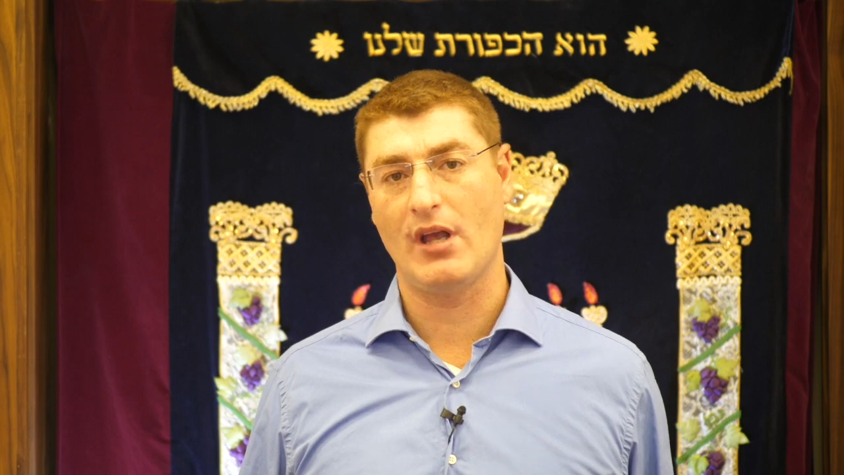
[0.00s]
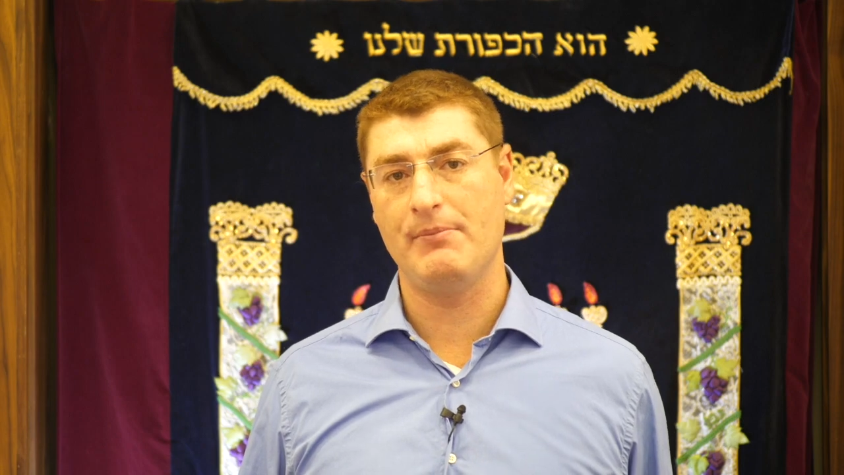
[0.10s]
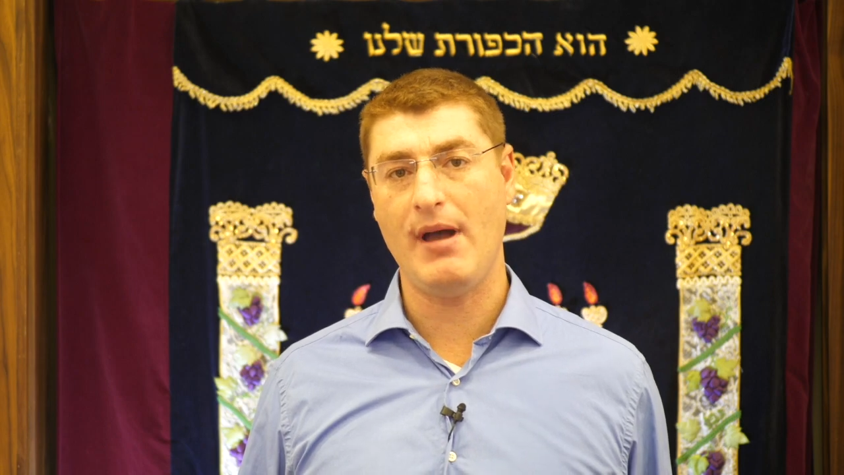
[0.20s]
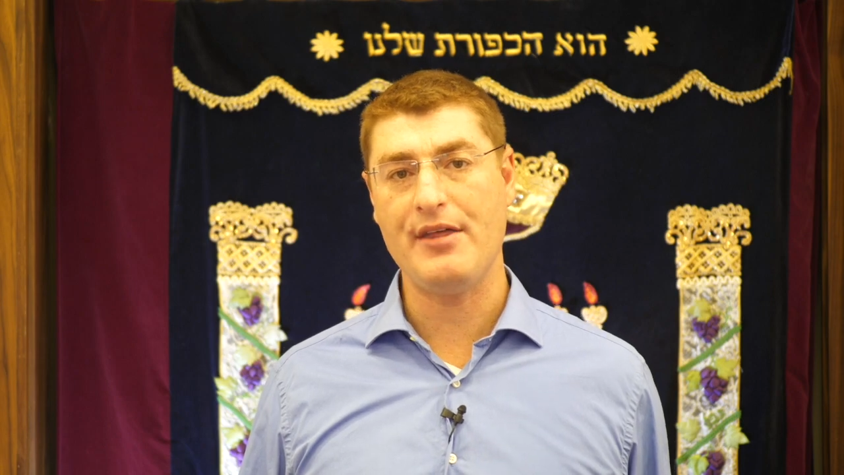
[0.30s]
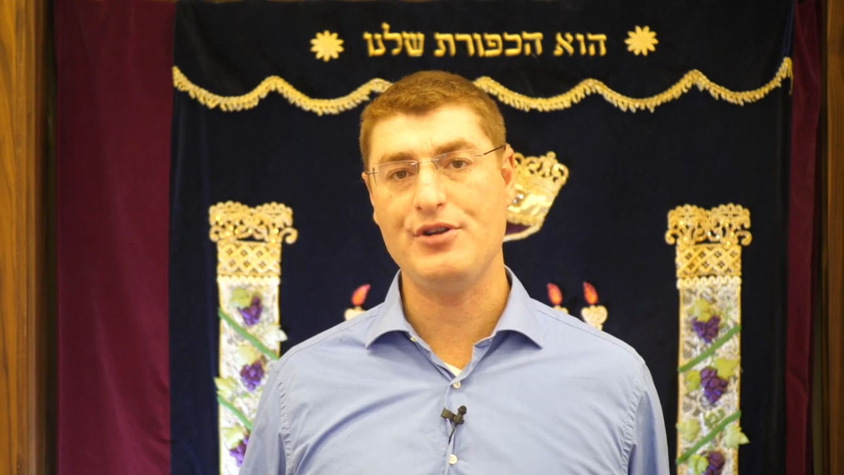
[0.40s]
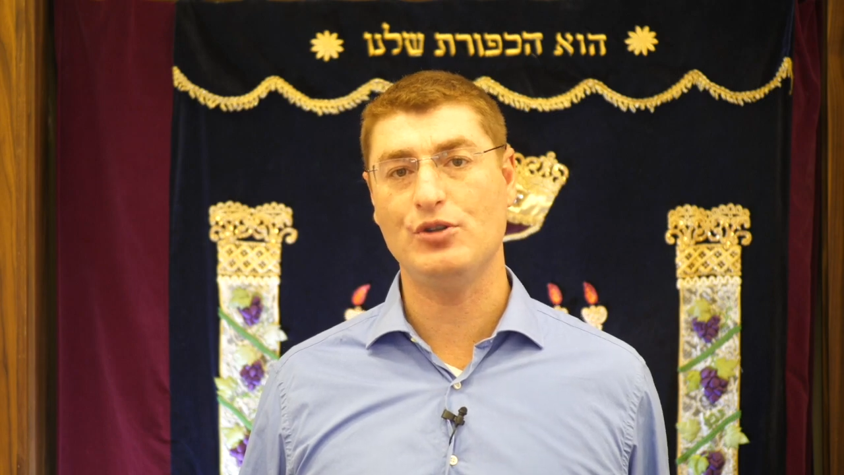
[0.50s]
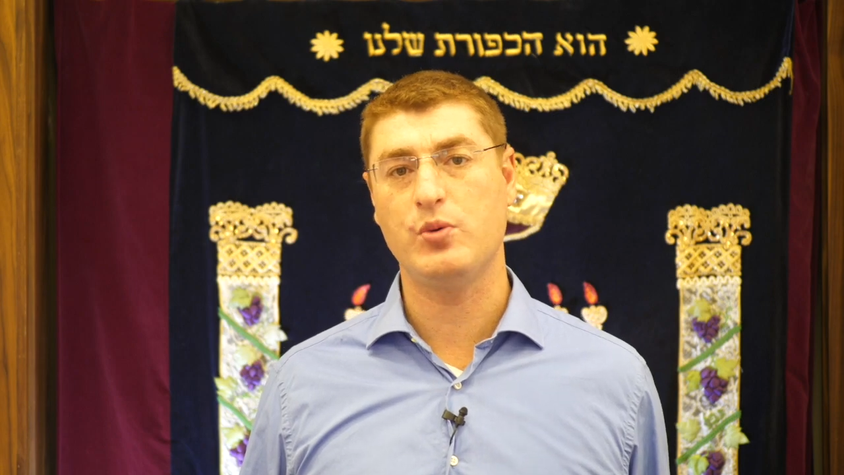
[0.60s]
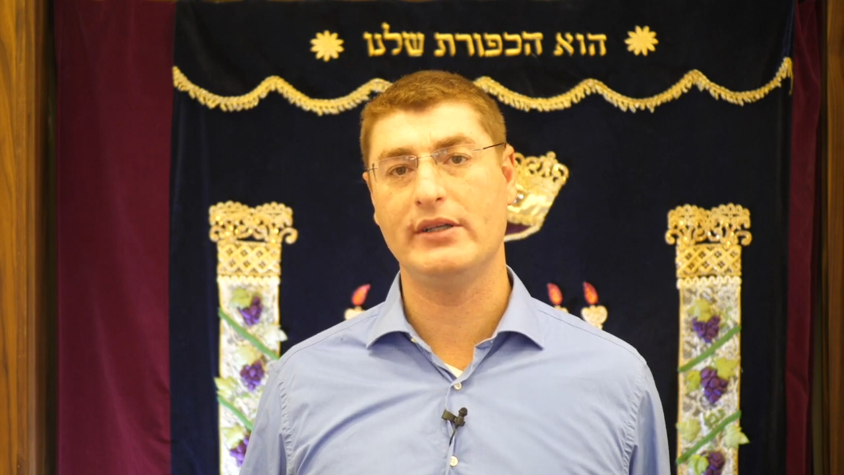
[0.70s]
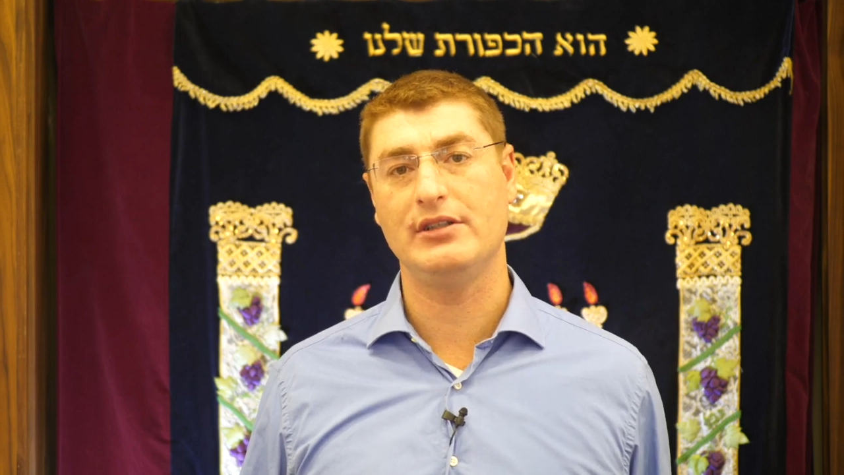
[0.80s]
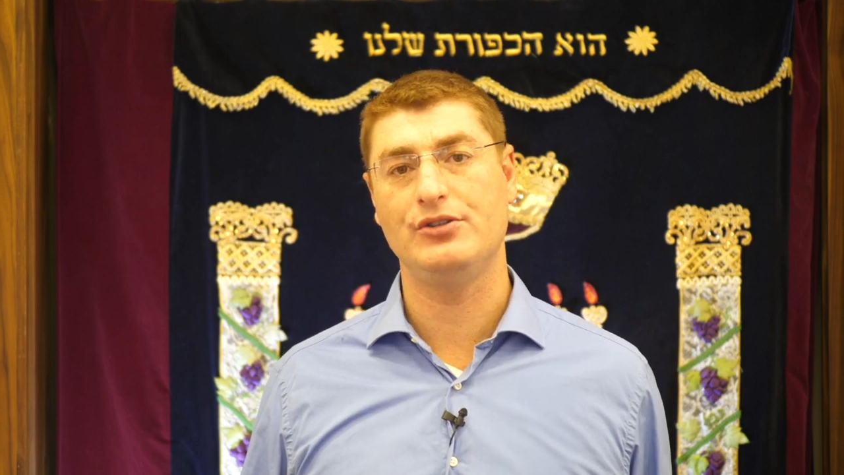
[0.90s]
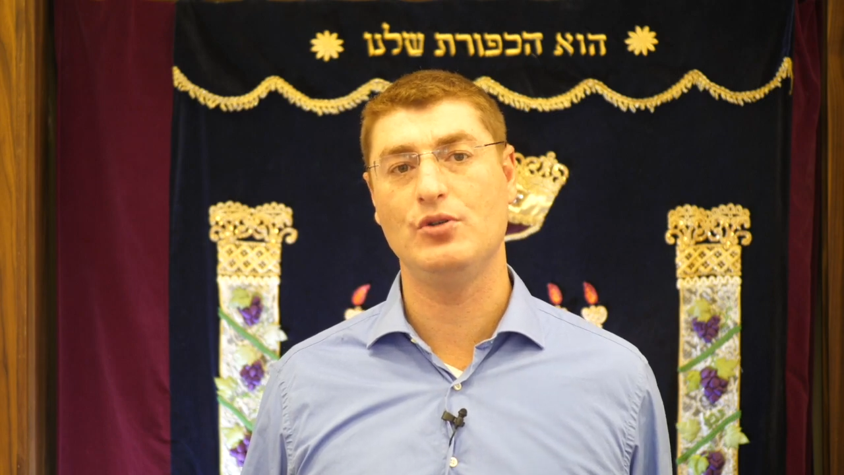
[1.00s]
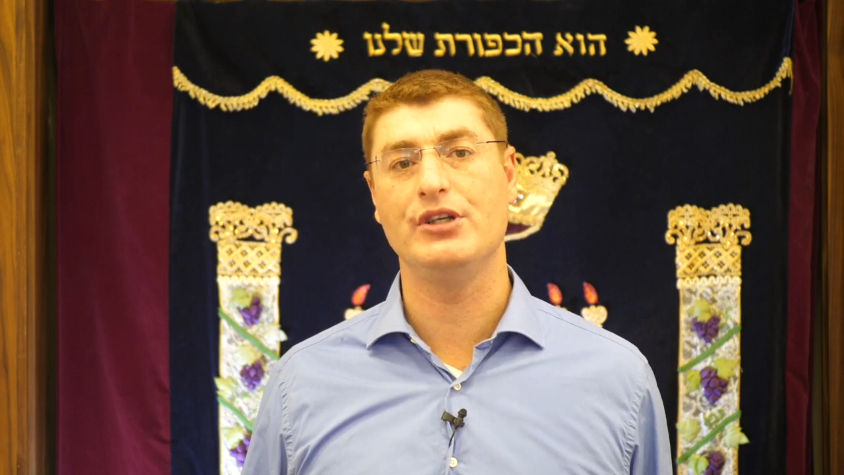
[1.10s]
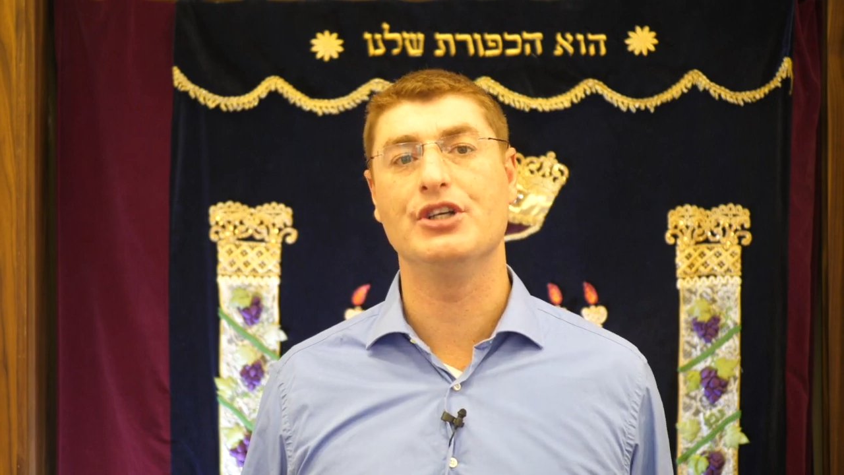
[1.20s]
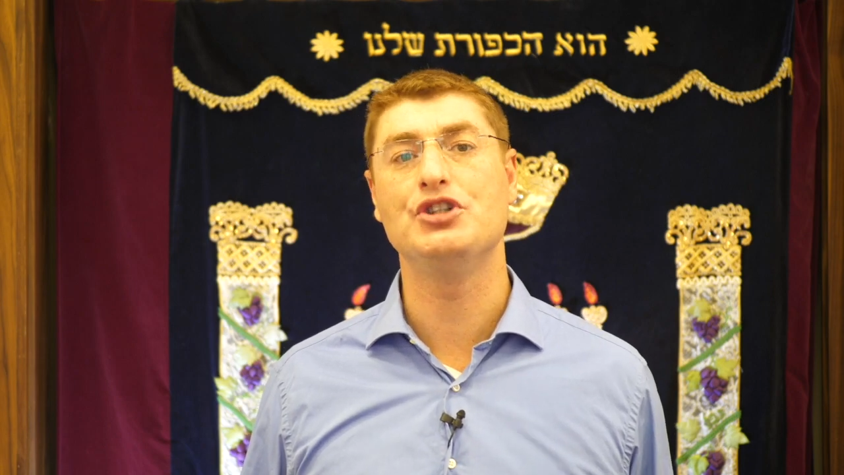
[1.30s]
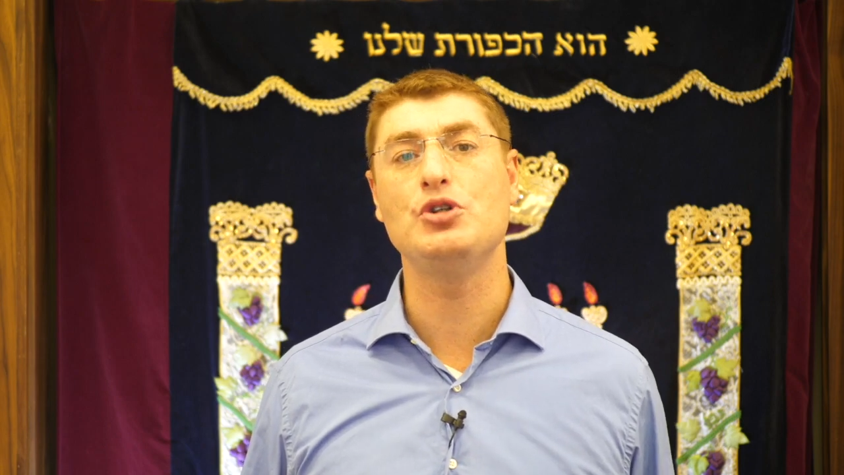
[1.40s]
In Matthew 22,
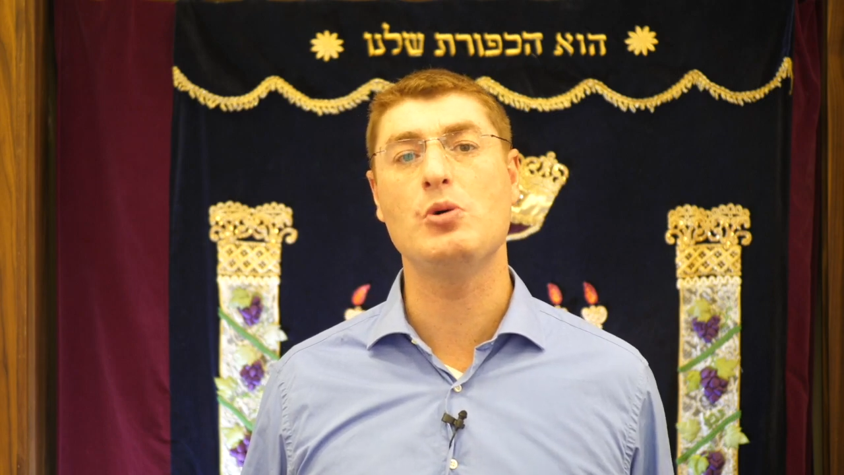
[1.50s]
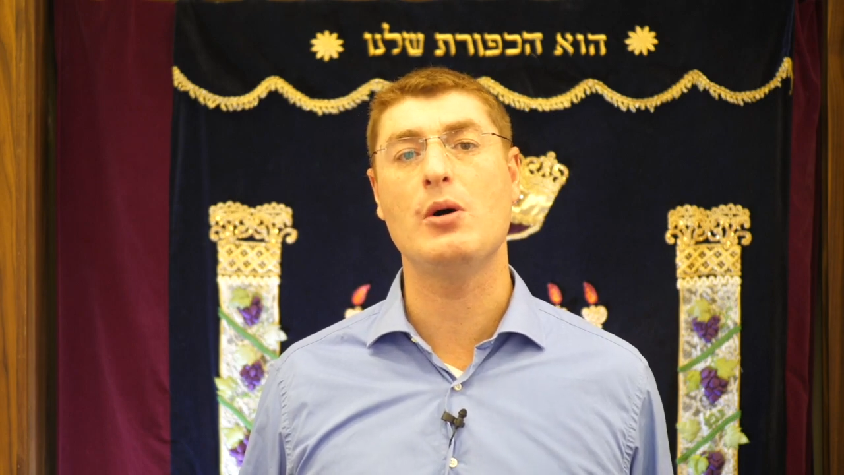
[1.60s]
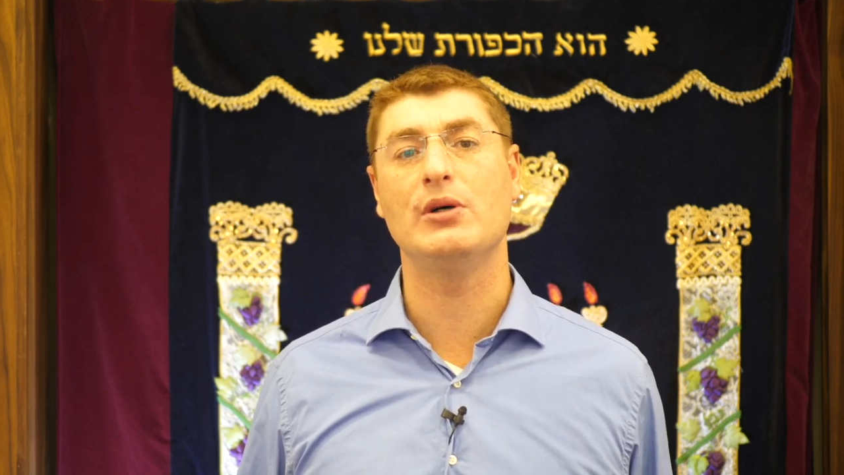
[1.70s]
Yeshua